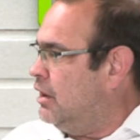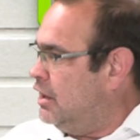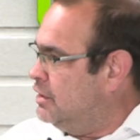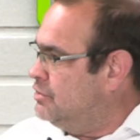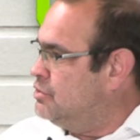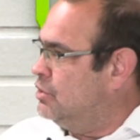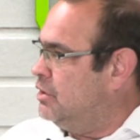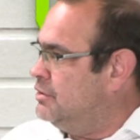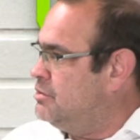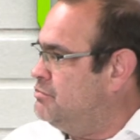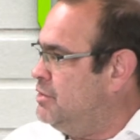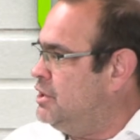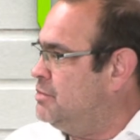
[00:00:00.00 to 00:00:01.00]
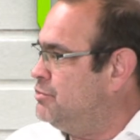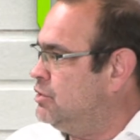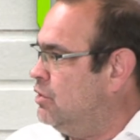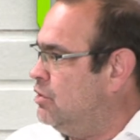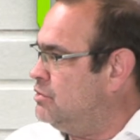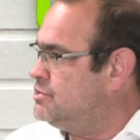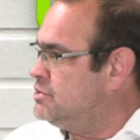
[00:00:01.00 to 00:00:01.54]
in the medium and
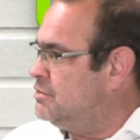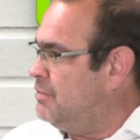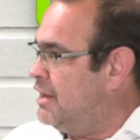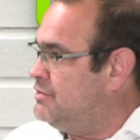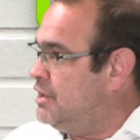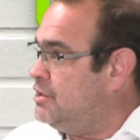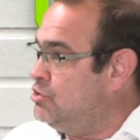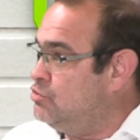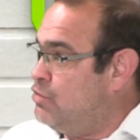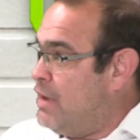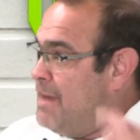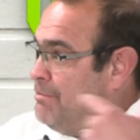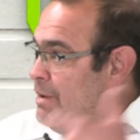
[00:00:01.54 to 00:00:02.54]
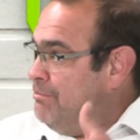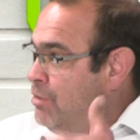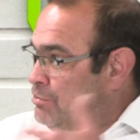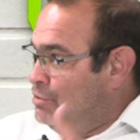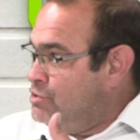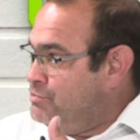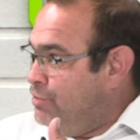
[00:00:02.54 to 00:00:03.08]
long term, and then you ramp up
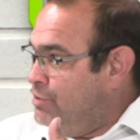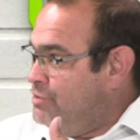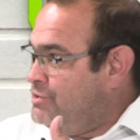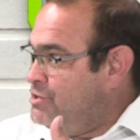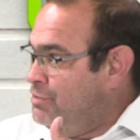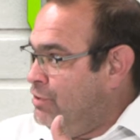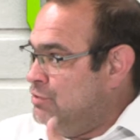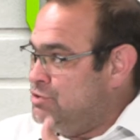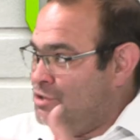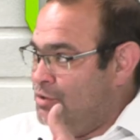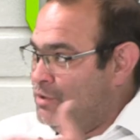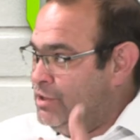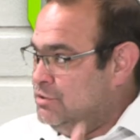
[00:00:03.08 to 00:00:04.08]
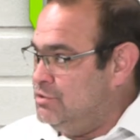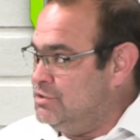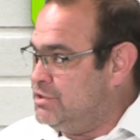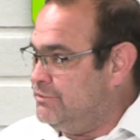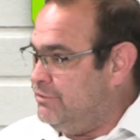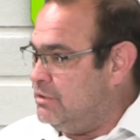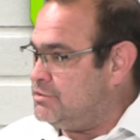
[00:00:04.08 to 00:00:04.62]
populist policies because you don't want to lose
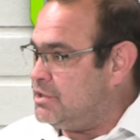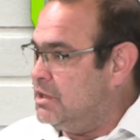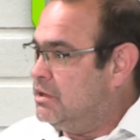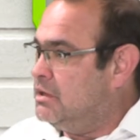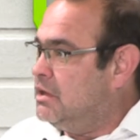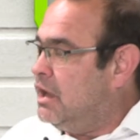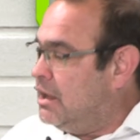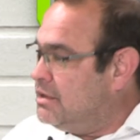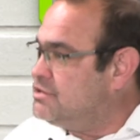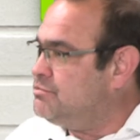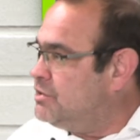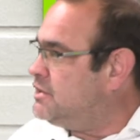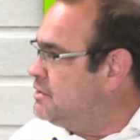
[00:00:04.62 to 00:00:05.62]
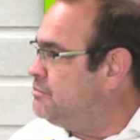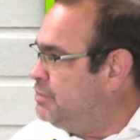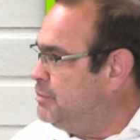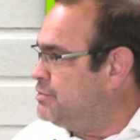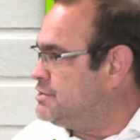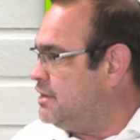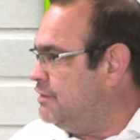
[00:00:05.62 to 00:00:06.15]
the votes. Ultimately, the
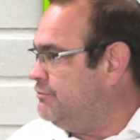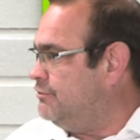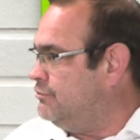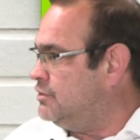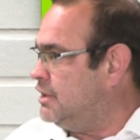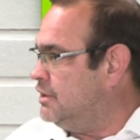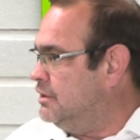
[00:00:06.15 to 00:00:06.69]
people suffer for that.